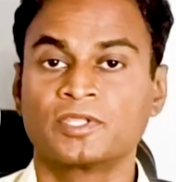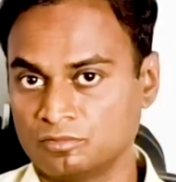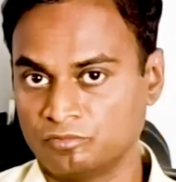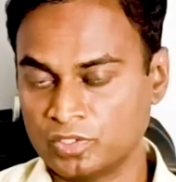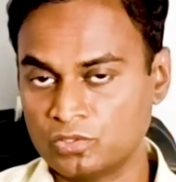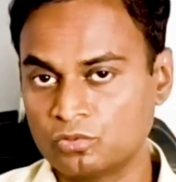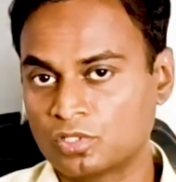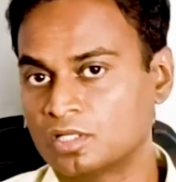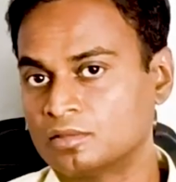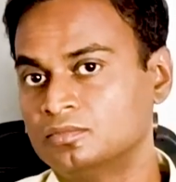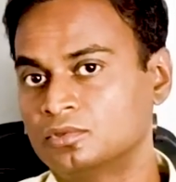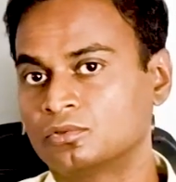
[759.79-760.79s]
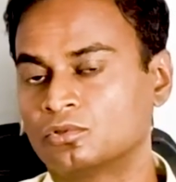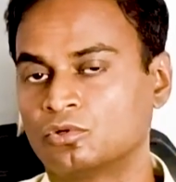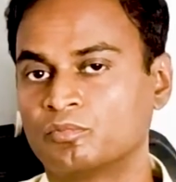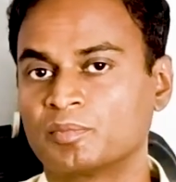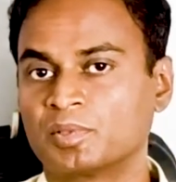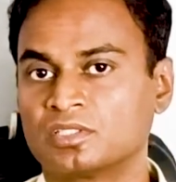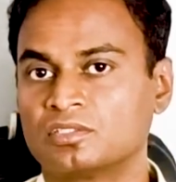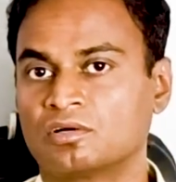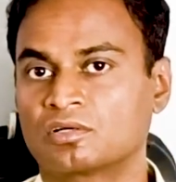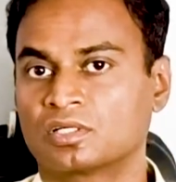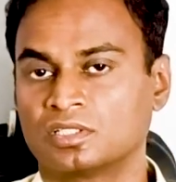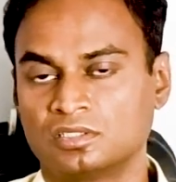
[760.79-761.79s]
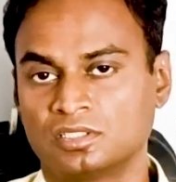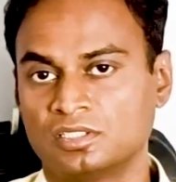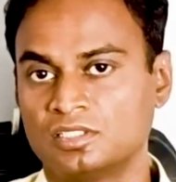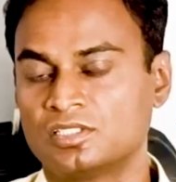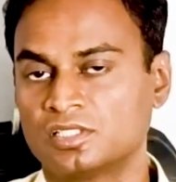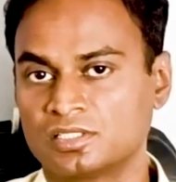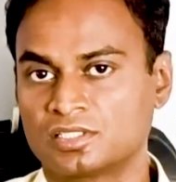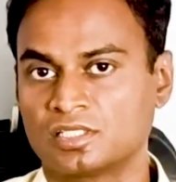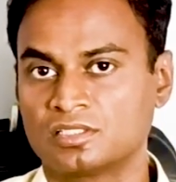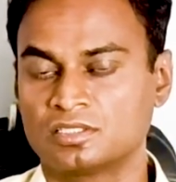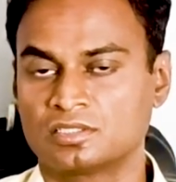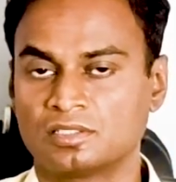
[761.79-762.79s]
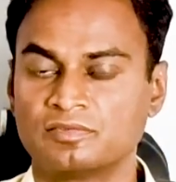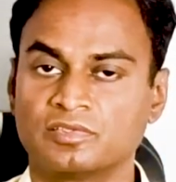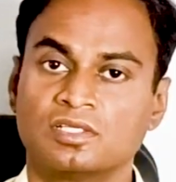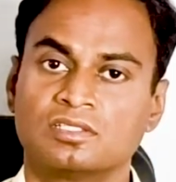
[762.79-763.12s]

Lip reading: When you come to homeopathy doctor in the initial stage itself,